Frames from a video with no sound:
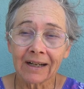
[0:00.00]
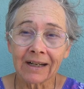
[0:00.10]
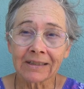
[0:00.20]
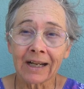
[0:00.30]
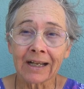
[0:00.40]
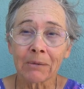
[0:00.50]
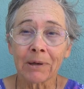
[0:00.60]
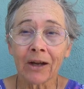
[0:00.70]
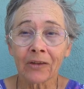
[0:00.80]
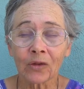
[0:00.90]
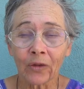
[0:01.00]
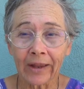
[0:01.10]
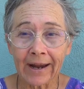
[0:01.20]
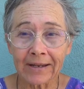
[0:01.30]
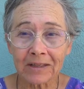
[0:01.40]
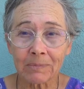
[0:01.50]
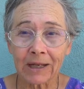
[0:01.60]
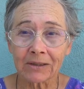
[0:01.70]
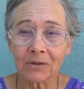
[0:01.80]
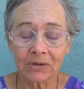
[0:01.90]
a diabolical
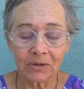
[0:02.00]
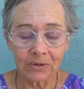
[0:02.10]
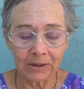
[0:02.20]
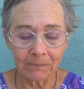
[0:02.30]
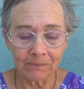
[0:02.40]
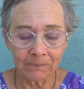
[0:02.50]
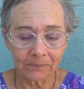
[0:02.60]
aspect to him.